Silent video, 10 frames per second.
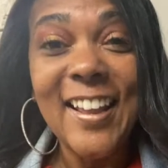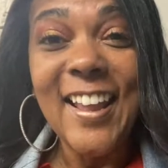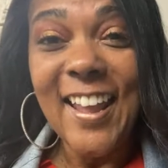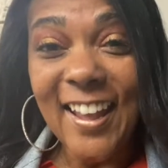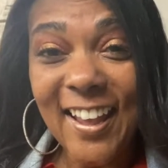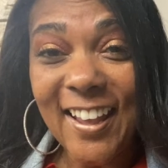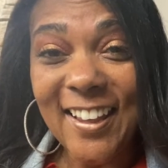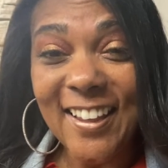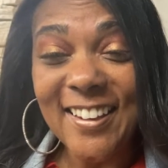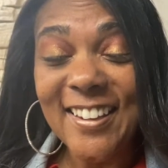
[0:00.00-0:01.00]

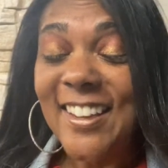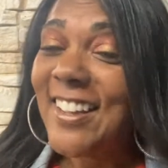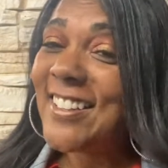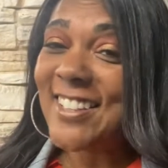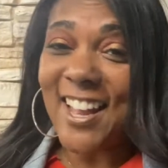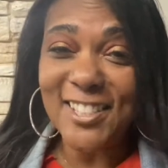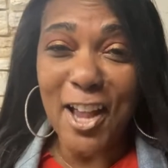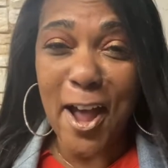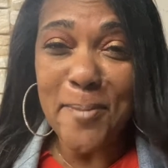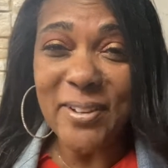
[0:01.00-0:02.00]
Hey, it's that
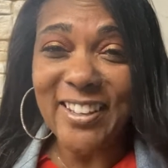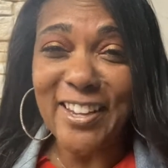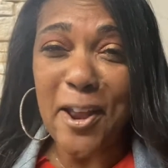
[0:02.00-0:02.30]
time again.